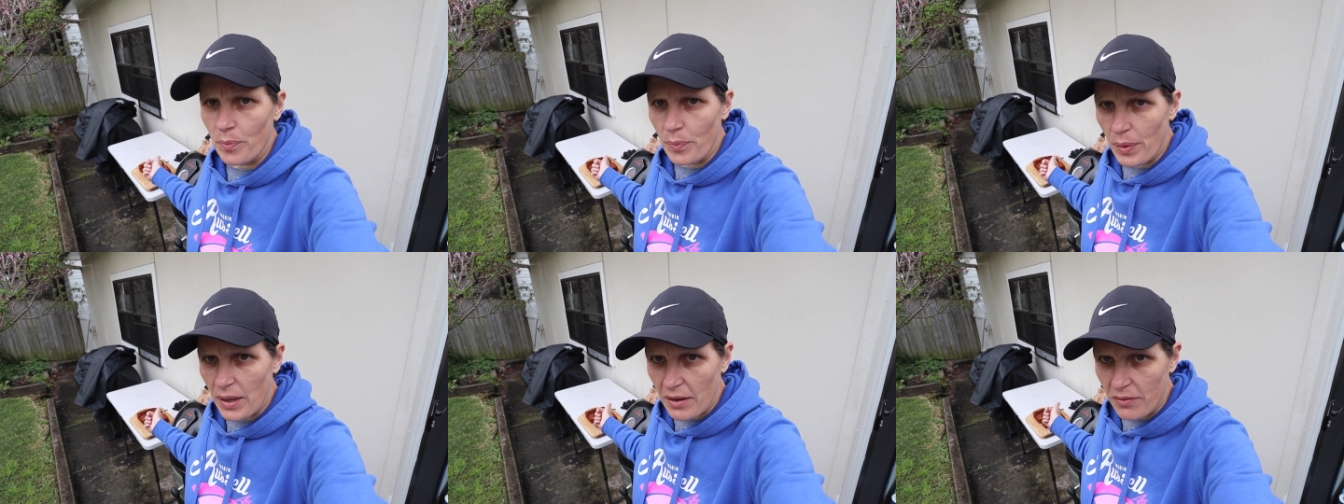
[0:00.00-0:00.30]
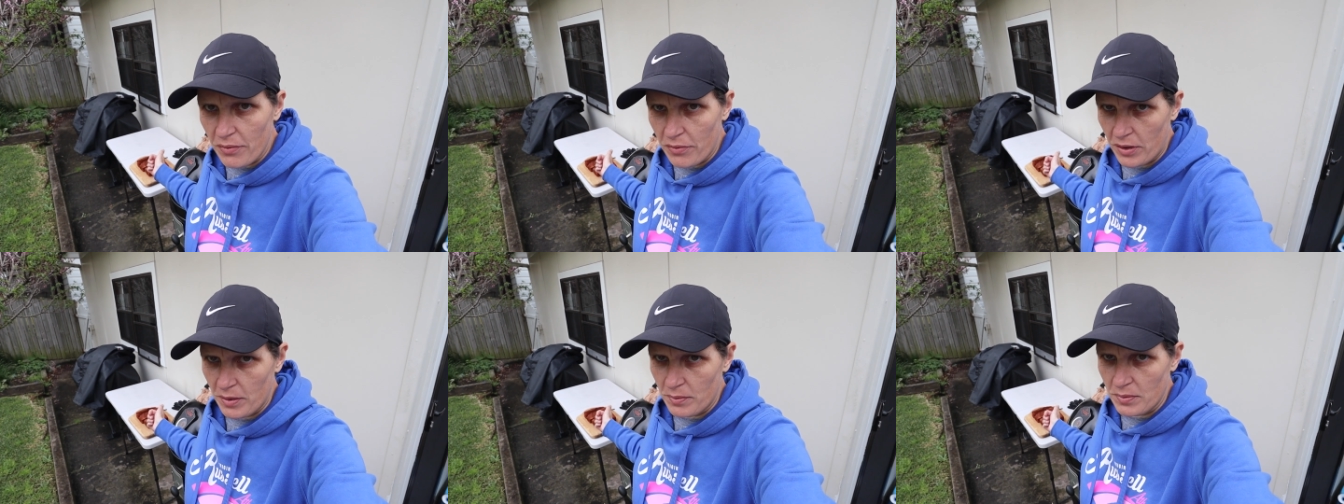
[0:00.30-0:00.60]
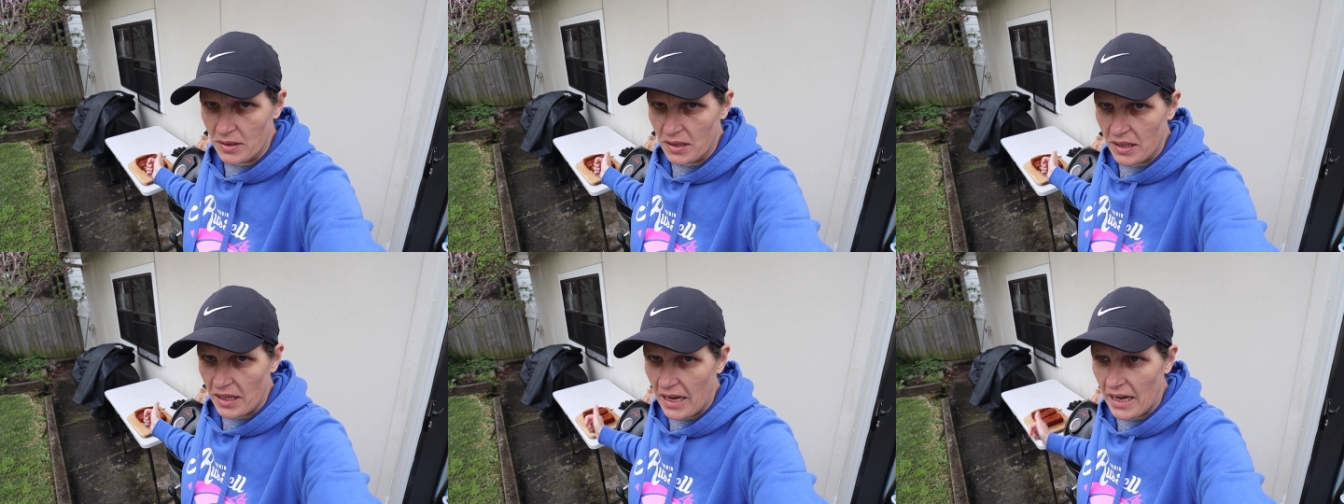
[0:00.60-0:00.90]
beef
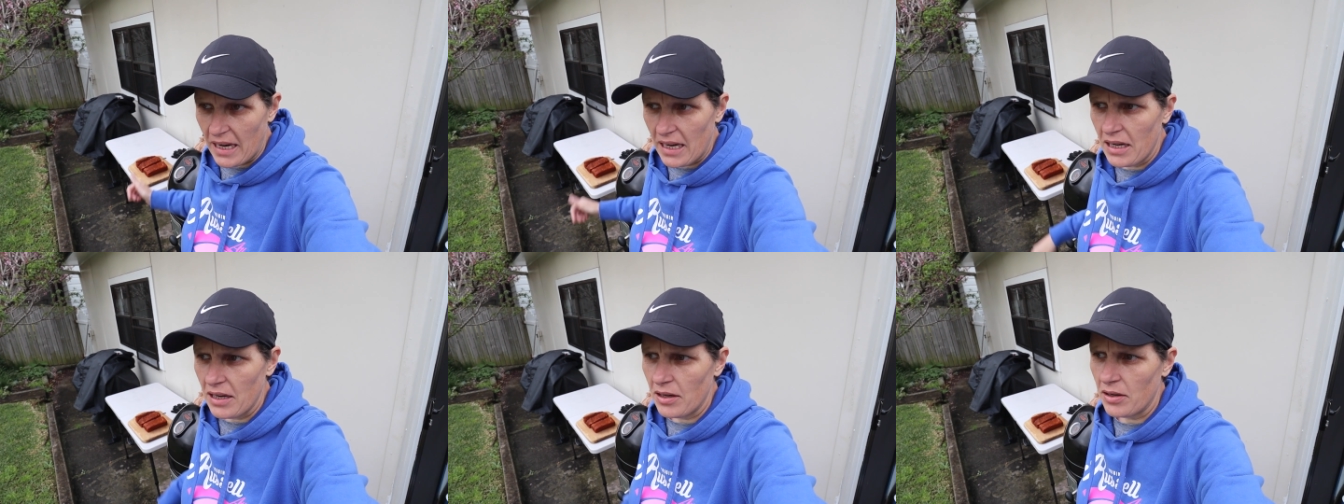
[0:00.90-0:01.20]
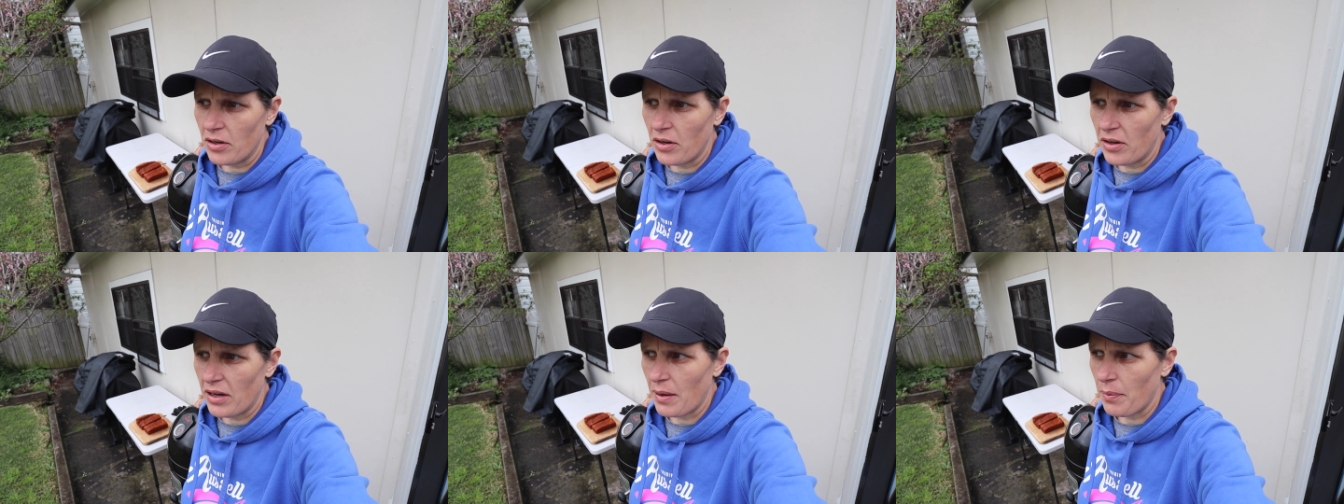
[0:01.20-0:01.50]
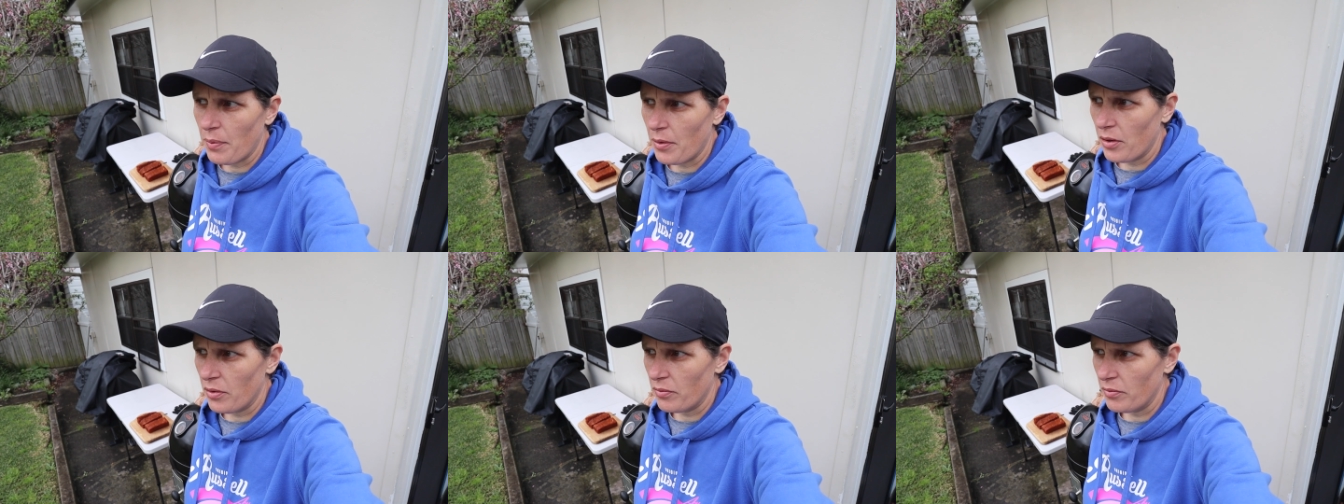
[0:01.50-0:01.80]
ribs today. Got
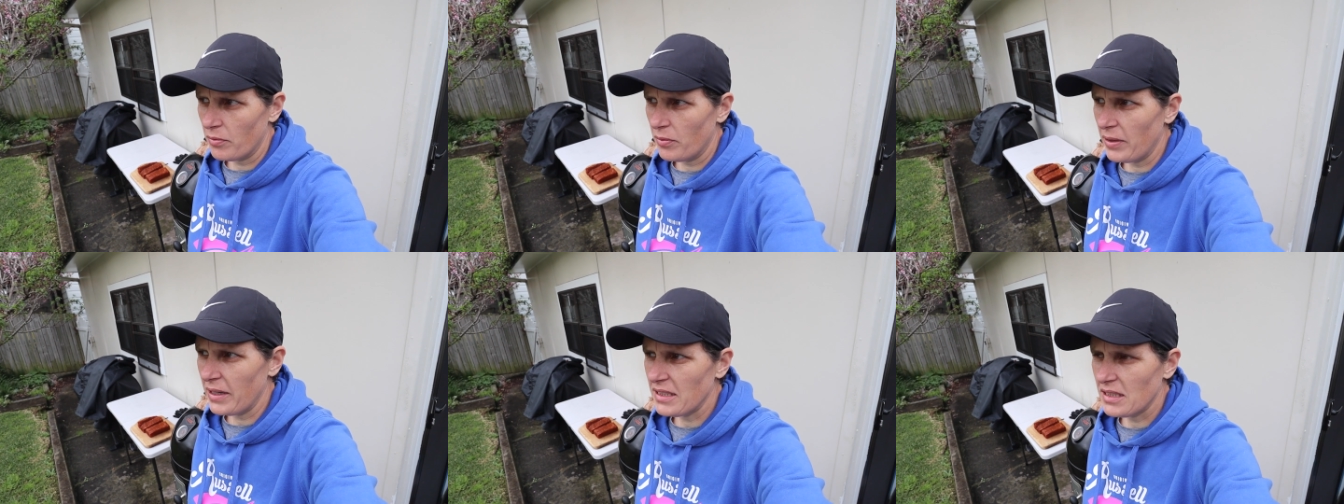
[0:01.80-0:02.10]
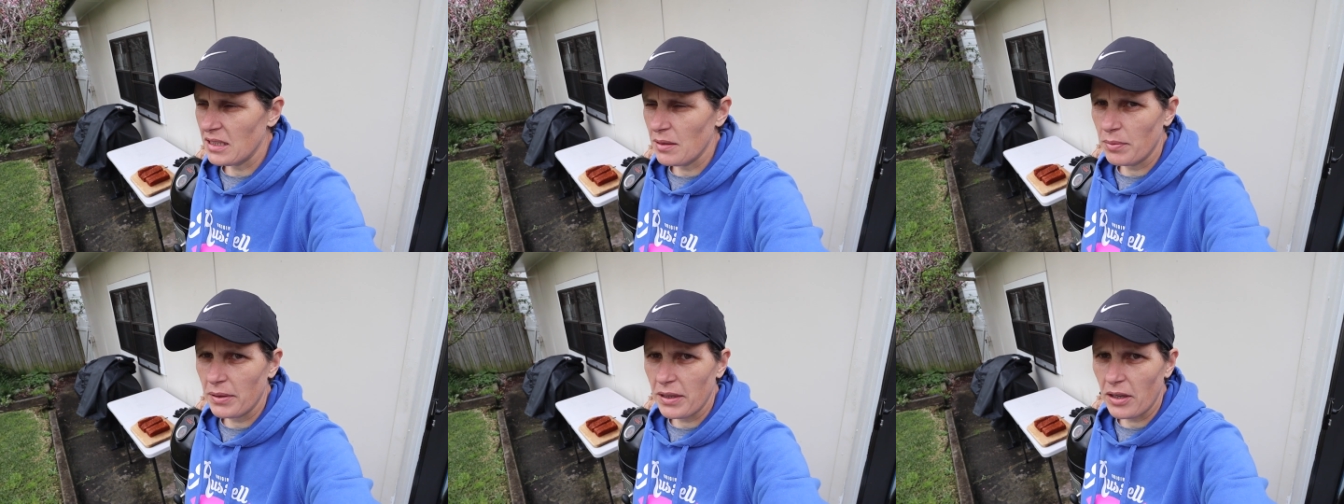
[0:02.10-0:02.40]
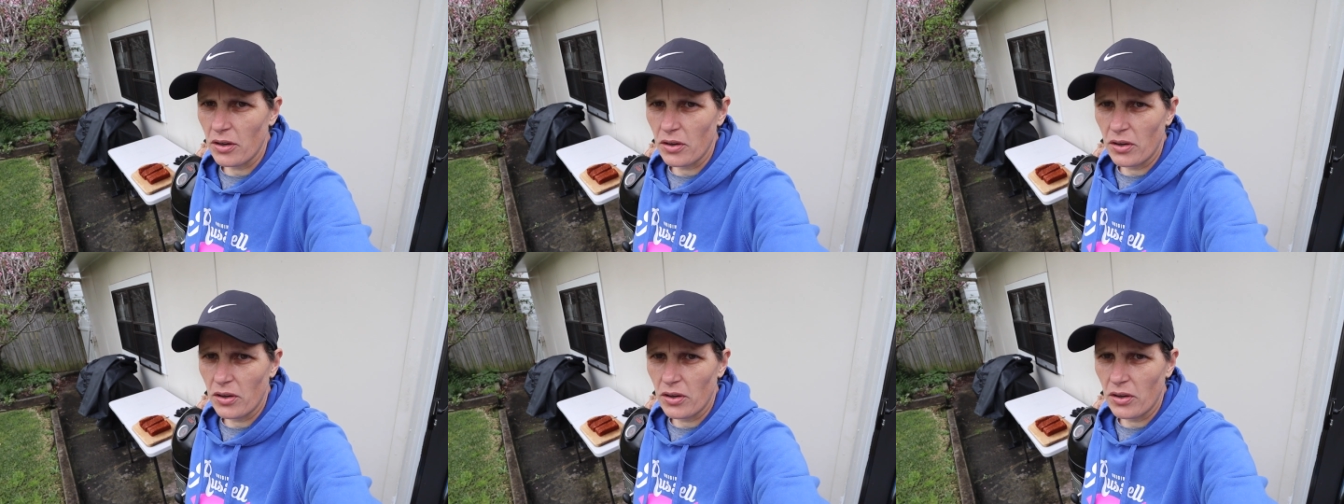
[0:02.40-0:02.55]
up reasonably